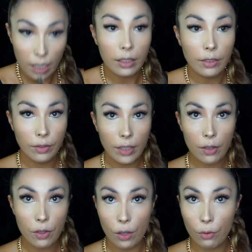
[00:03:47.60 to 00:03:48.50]

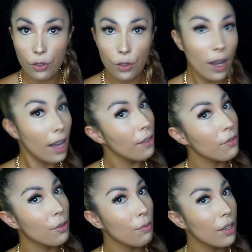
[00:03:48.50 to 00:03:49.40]
No, so once you have
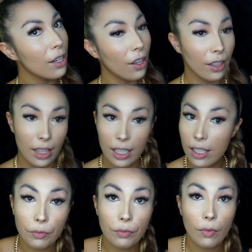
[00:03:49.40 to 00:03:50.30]
something like
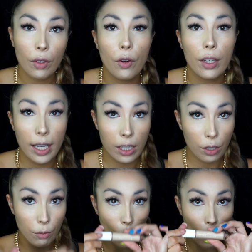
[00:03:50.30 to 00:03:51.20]
this, I'm going to get
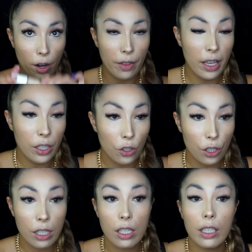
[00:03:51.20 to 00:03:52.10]
some more and then
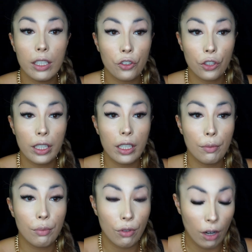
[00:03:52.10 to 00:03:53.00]
just literally
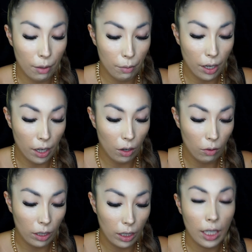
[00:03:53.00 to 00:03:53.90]
prime my
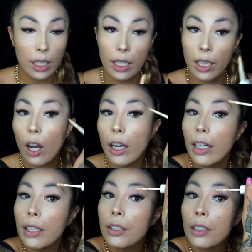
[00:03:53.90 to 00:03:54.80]
whole eyelid.